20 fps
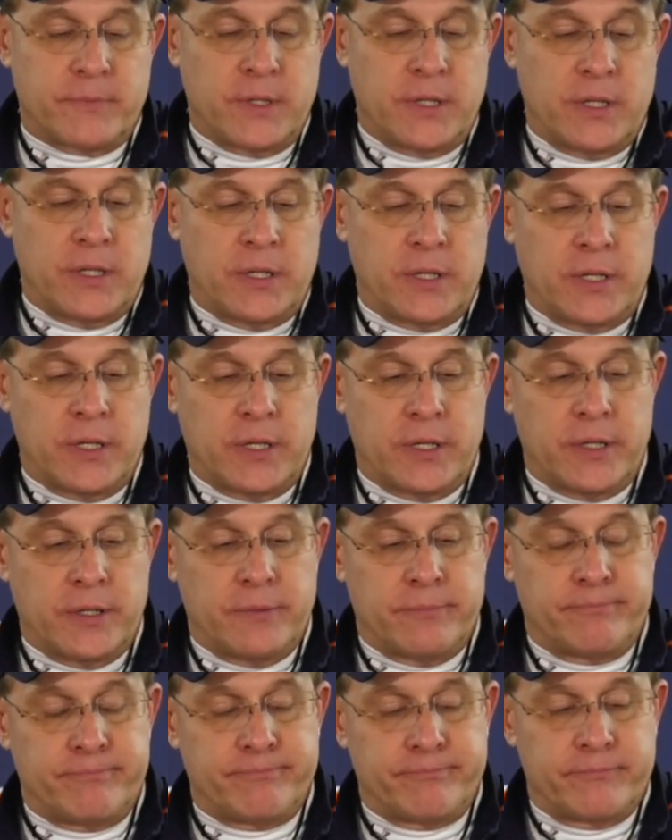
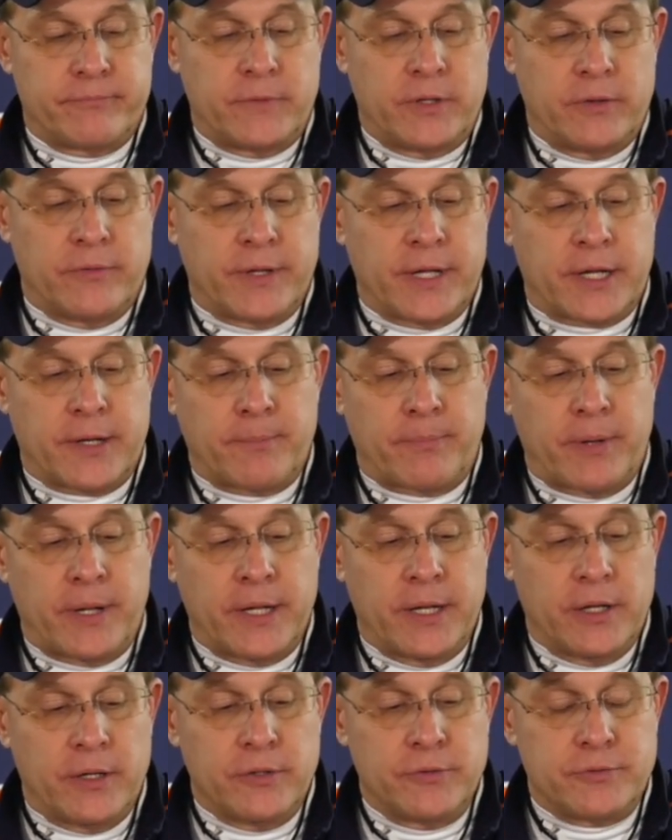And, you know, they could
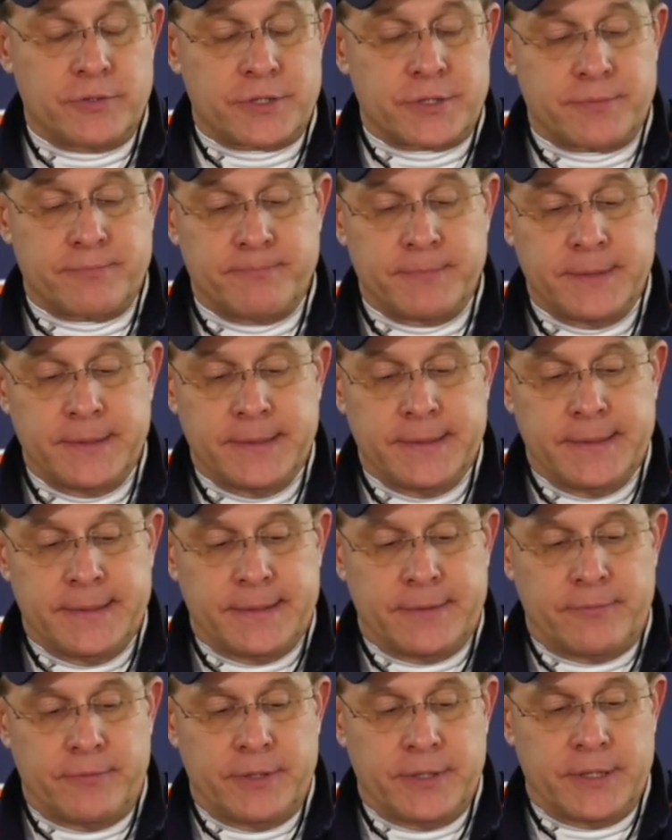play loose
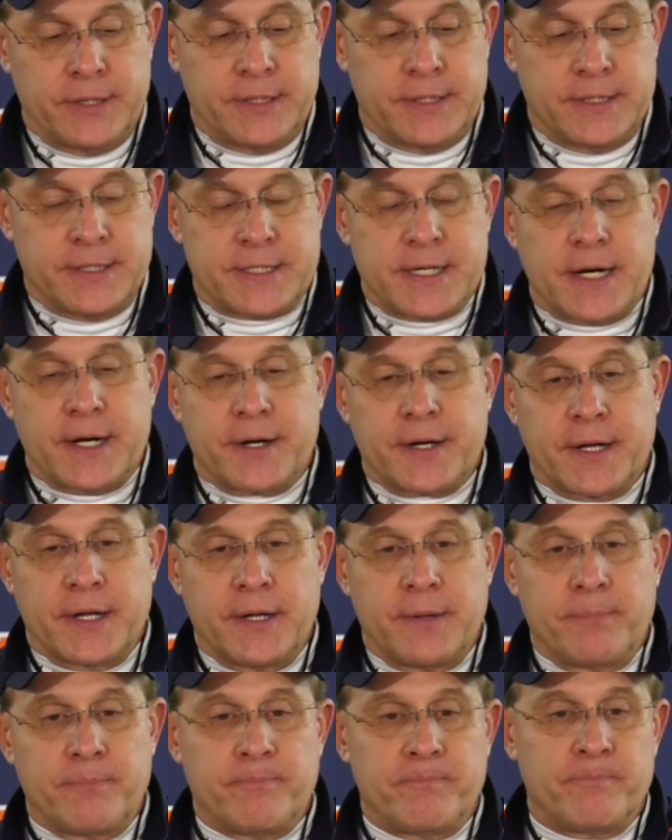really the entire
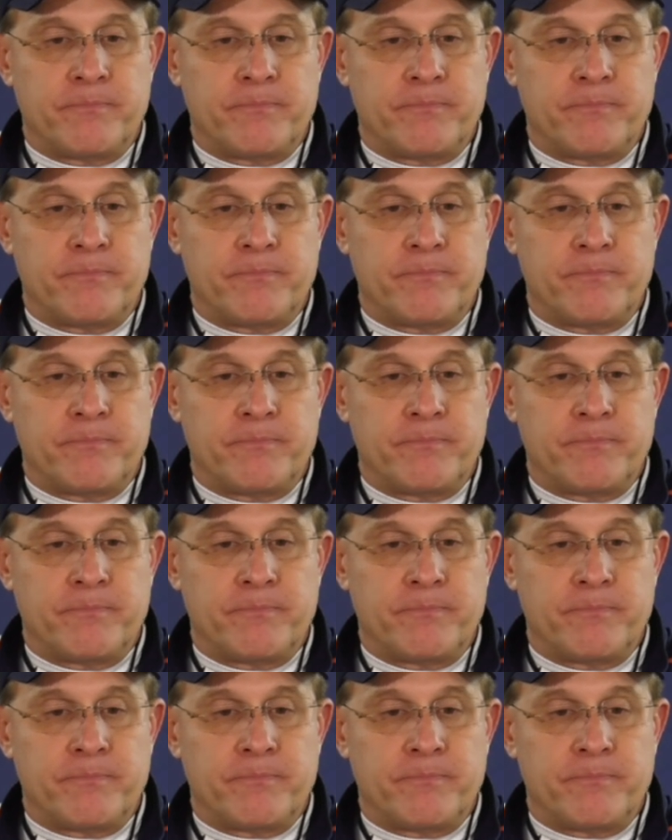game.